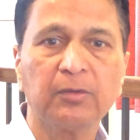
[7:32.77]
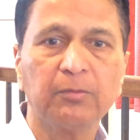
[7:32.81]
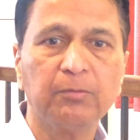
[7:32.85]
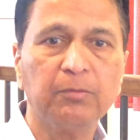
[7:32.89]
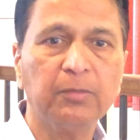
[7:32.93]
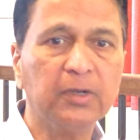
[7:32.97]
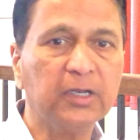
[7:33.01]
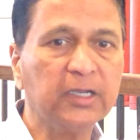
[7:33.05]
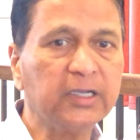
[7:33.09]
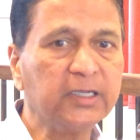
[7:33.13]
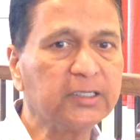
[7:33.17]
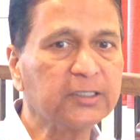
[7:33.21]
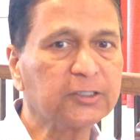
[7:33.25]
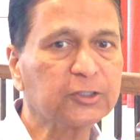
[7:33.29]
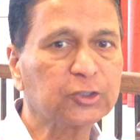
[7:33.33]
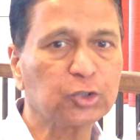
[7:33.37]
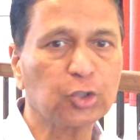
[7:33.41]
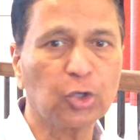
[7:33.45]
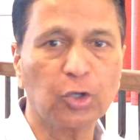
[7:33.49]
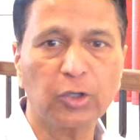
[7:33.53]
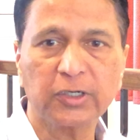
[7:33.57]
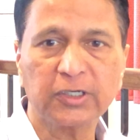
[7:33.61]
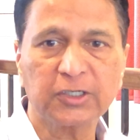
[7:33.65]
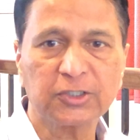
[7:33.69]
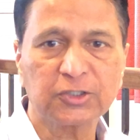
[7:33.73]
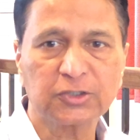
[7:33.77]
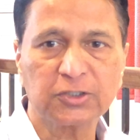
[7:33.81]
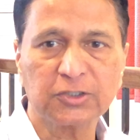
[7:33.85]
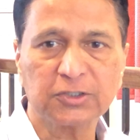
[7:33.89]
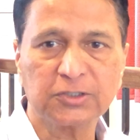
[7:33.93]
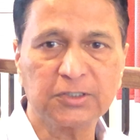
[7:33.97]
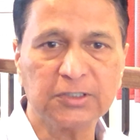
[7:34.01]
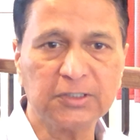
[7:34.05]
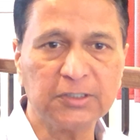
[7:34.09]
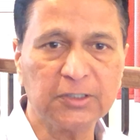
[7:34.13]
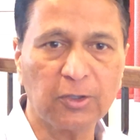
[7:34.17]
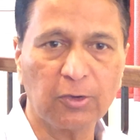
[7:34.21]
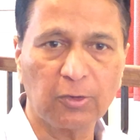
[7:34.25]
bliss or
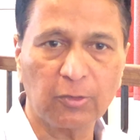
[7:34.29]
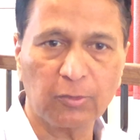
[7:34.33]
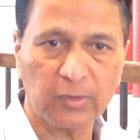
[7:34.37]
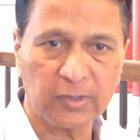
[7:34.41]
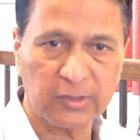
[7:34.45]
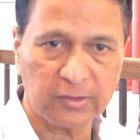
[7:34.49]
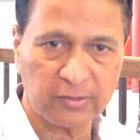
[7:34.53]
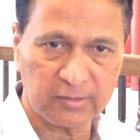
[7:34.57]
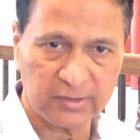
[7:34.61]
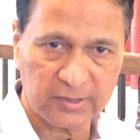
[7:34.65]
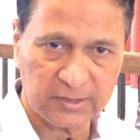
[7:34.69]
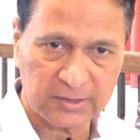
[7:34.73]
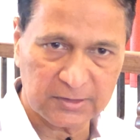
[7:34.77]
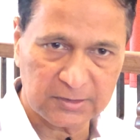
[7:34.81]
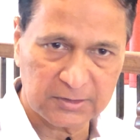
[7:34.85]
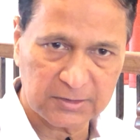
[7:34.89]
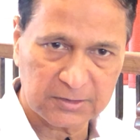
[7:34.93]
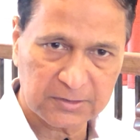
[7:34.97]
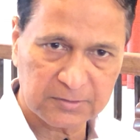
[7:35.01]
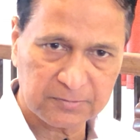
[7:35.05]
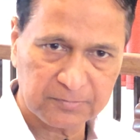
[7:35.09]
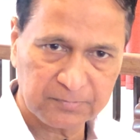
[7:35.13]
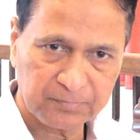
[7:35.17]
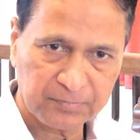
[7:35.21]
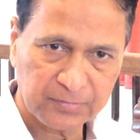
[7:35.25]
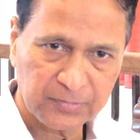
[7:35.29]
ecstasy or whatever it is.